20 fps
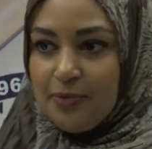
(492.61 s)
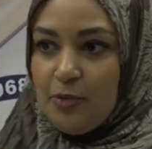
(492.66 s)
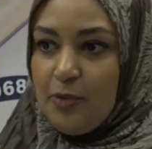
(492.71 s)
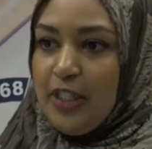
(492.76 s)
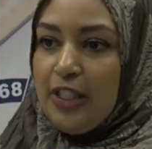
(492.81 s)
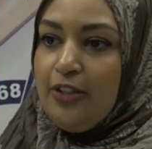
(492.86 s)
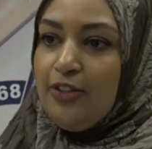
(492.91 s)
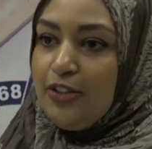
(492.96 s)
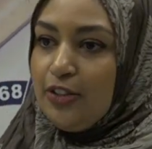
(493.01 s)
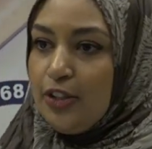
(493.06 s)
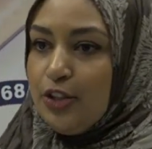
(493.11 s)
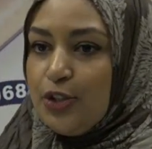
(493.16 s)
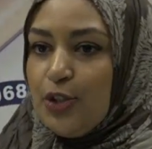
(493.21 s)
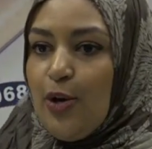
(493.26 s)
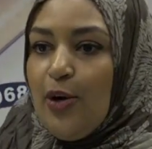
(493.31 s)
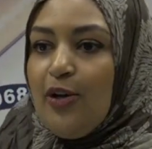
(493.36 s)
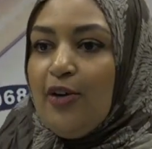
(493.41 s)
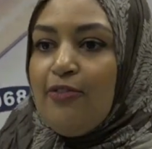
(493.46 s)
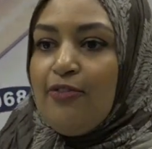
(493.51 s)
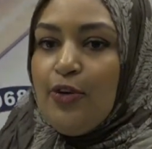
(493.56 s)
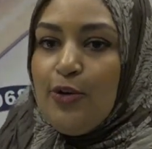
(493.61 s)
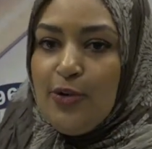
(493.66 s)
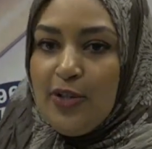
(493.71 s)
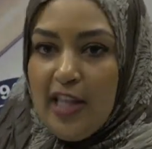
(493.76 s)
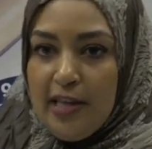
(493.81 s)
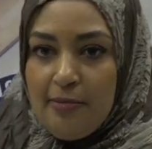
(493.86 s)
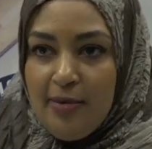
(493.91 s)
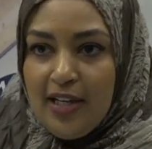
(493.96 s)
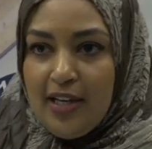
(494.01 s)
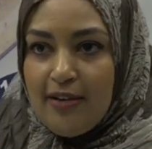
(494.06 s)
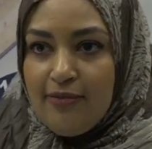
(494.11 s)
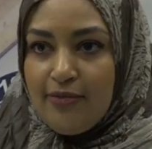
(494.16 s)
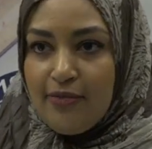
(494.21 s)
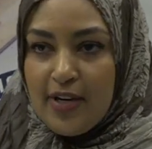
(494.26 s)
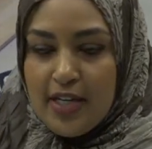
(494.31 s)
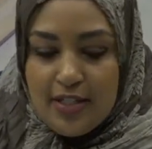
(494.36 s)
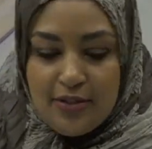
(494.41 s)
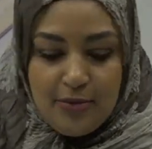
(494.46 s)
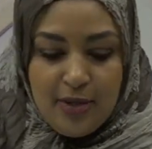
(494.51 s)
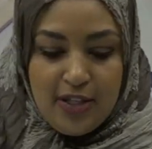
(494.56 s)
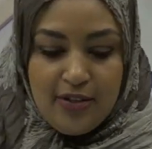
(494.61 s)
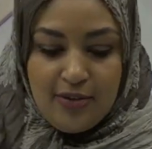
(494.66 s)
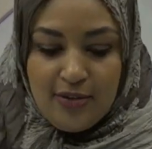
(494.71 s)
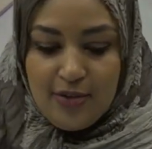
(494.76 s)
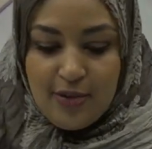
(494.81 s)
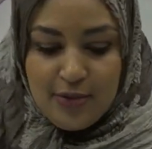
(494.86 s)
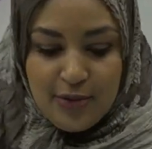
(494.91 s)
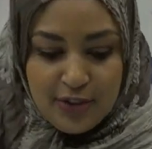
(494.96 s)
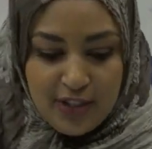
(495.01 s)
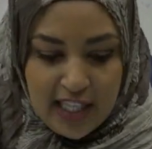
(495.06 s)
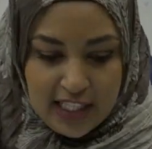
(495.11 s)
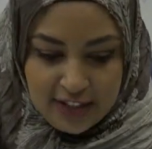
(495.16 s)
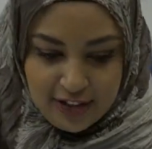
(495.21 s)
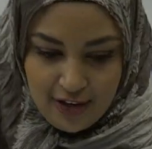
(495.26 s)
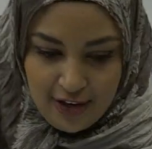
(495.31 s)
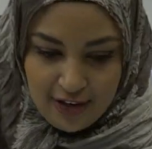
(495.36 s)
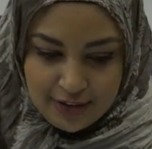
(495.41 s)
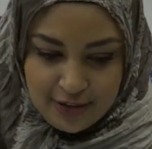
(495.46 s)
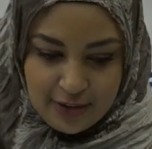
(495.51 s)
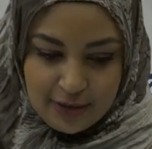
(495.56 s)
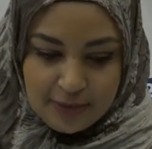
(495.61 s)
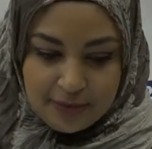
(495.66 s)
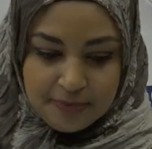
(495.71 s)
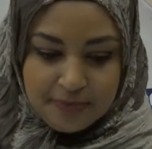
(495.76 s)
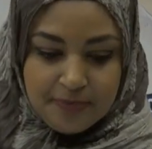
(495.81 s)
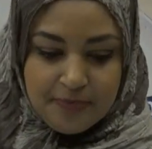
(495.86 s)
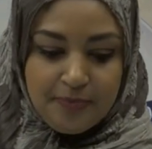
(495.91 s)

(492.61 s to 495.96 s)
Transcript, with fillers: We lose control of who they become friends with or who they talk to.